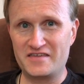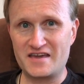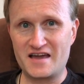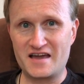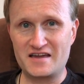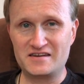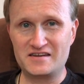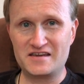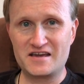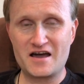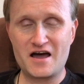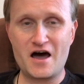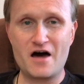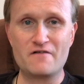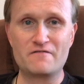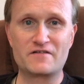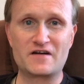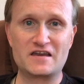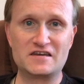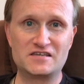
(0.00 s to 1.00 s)
the idea
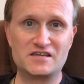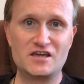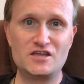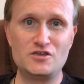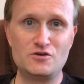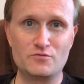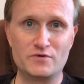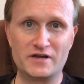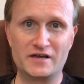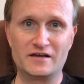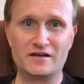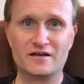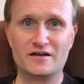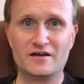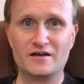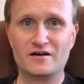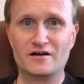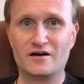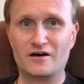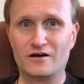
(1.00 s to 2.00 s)
of continuing
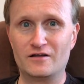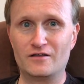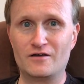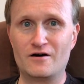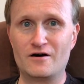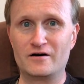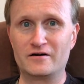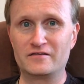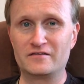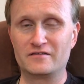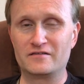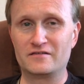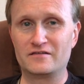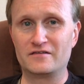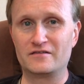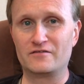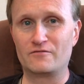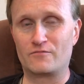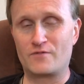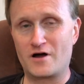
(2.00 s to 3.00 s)
along
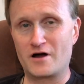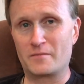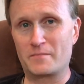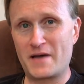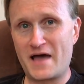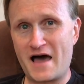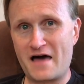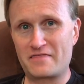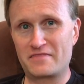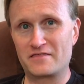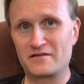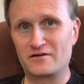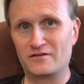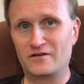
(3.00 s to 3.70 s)
the wrong path,